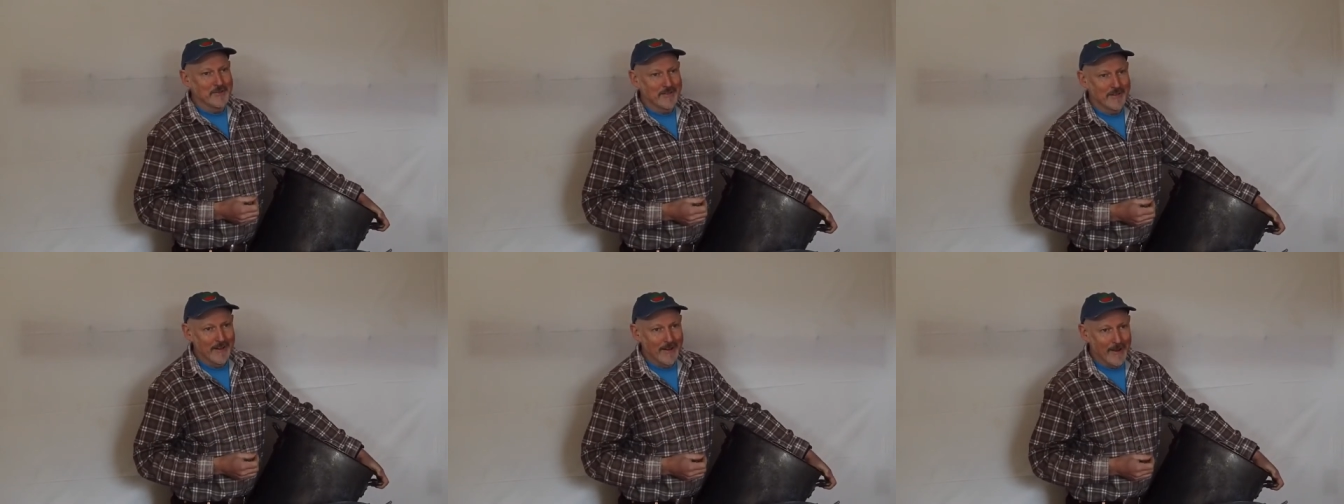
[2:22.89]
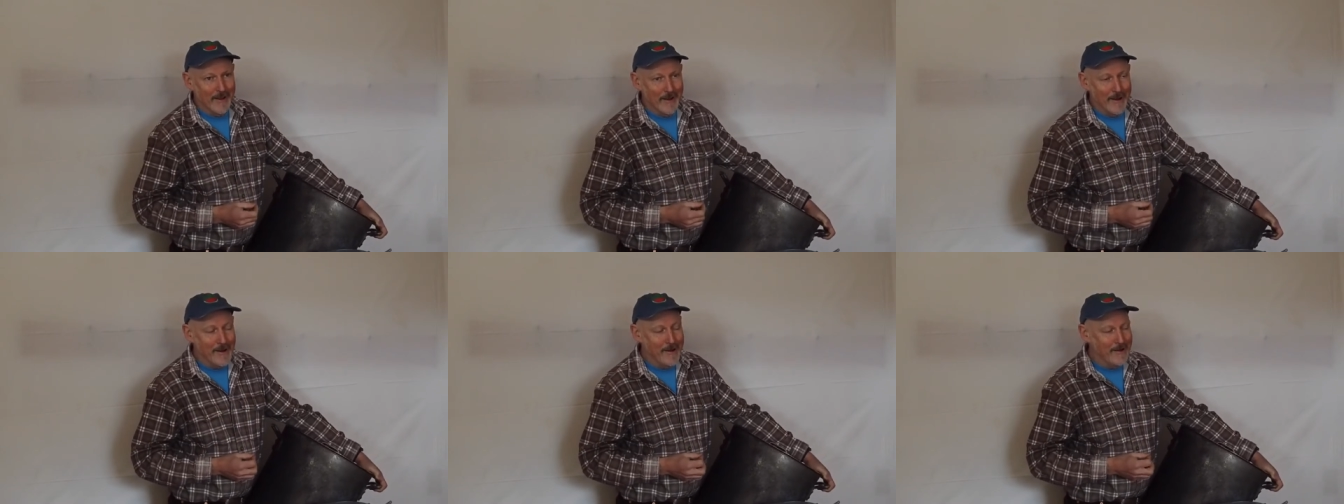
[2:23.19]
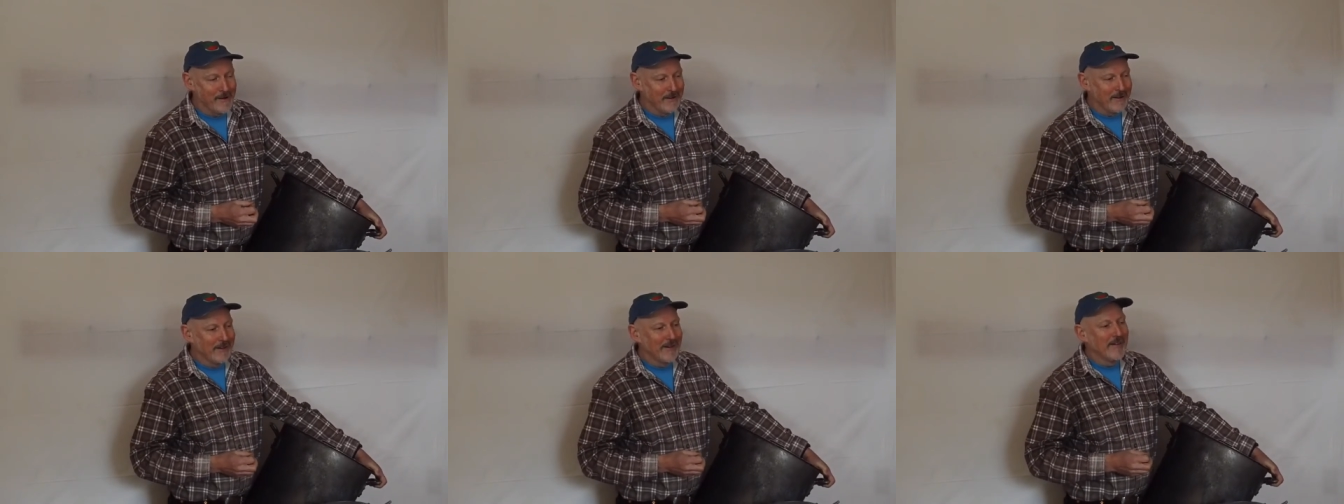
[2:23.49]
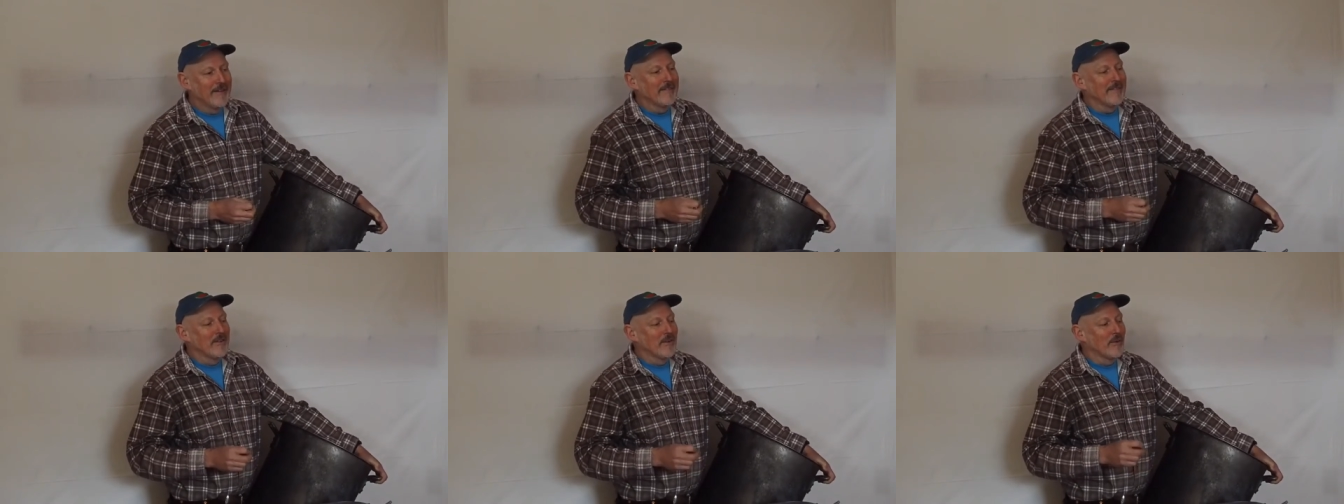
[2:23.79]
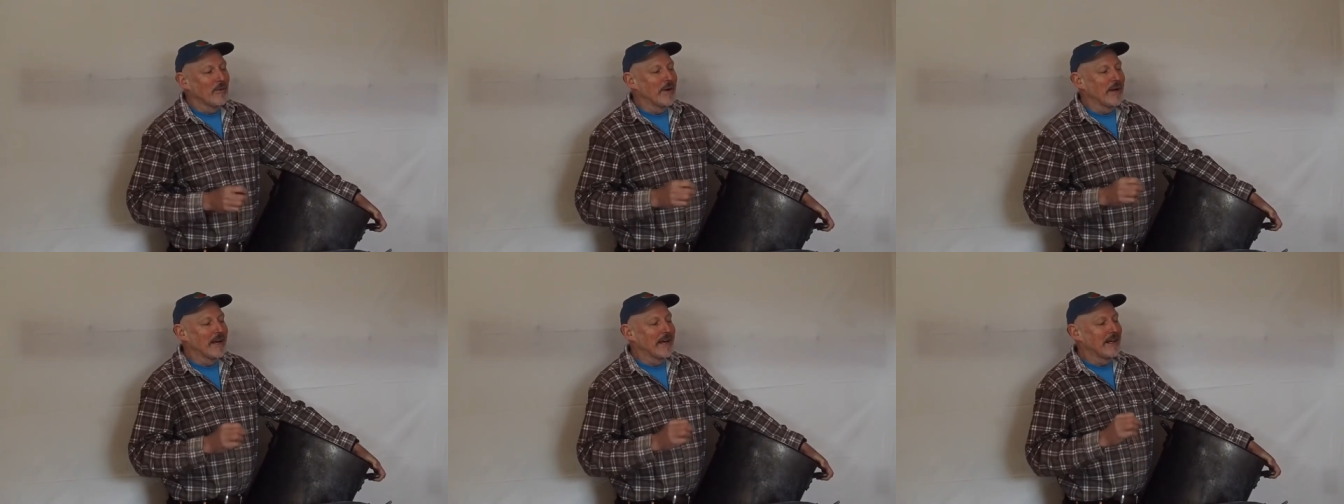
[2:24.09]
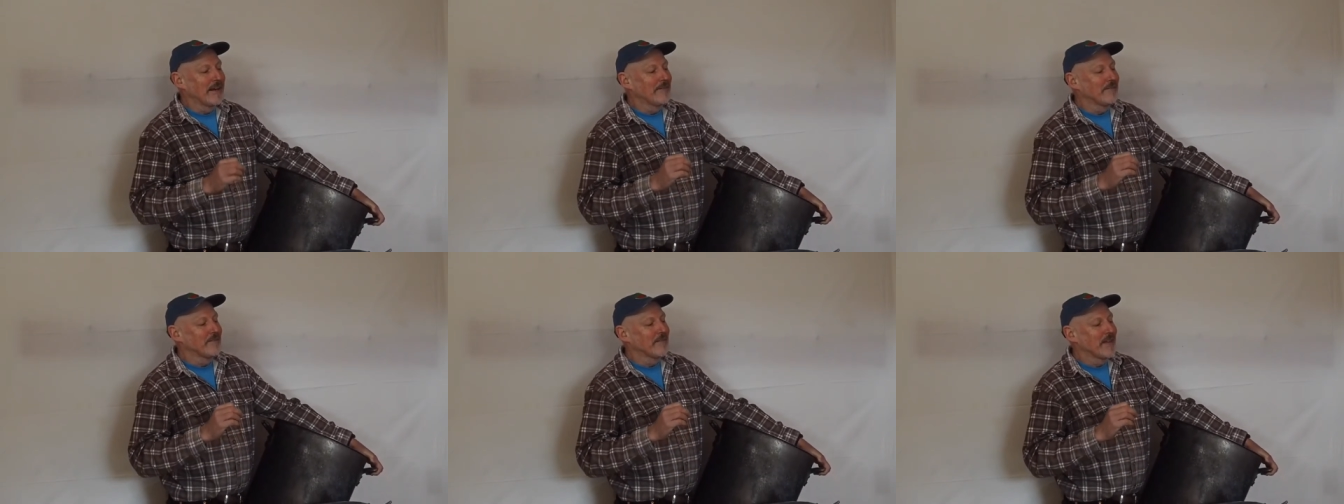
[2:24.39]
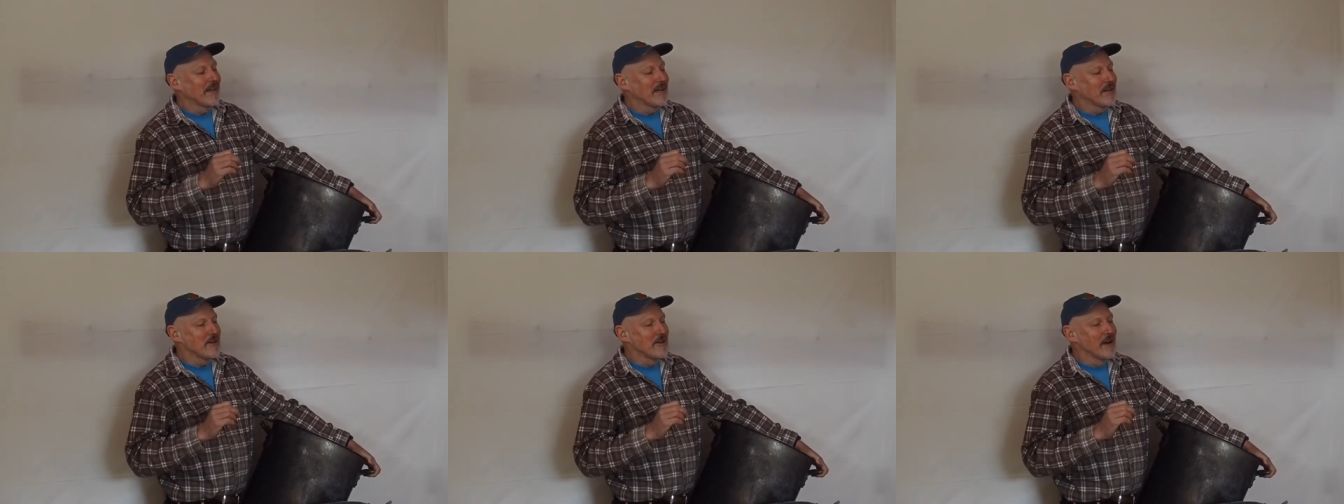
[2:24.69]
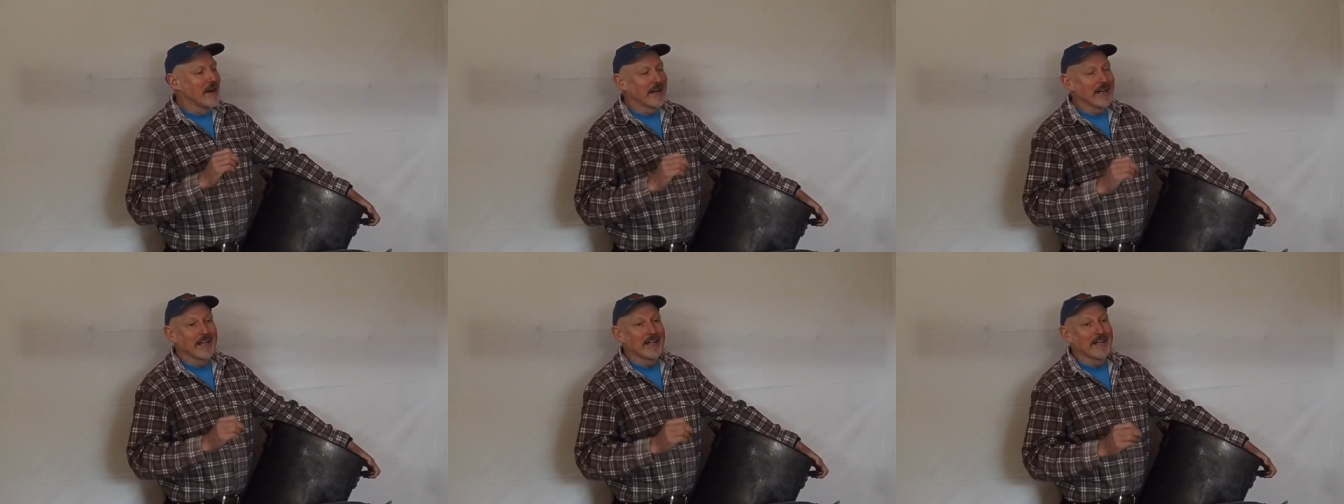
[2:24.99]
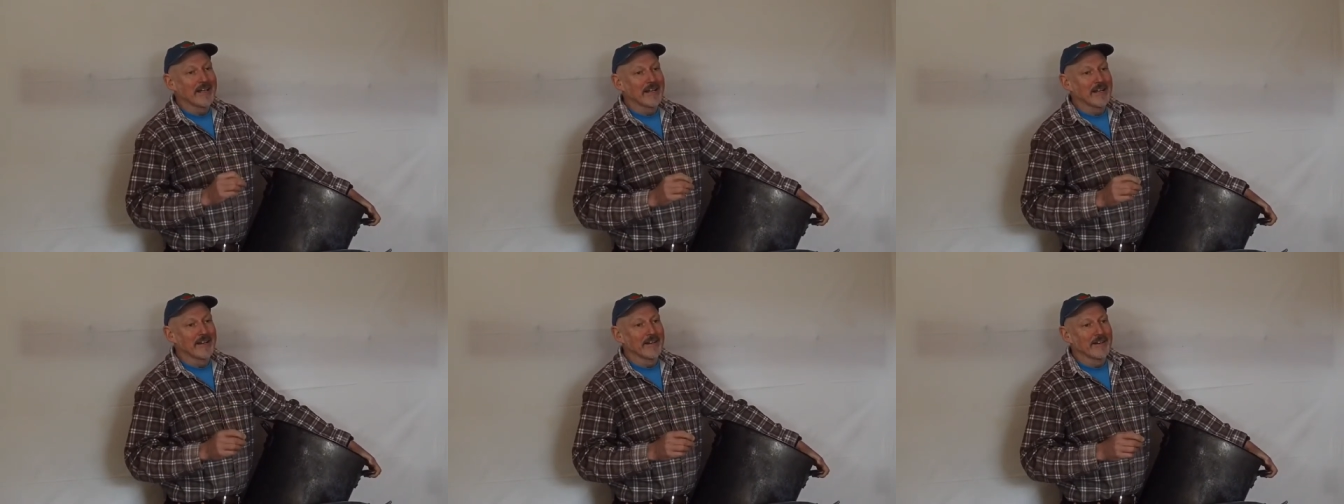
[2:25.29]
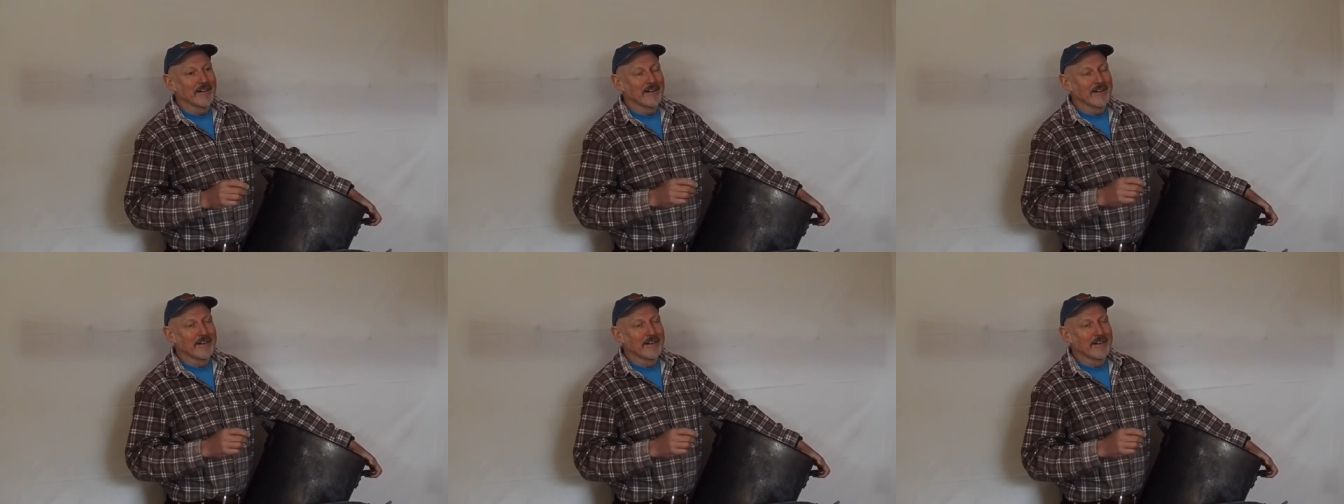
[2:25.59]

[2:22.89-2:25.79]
day when you're not gonna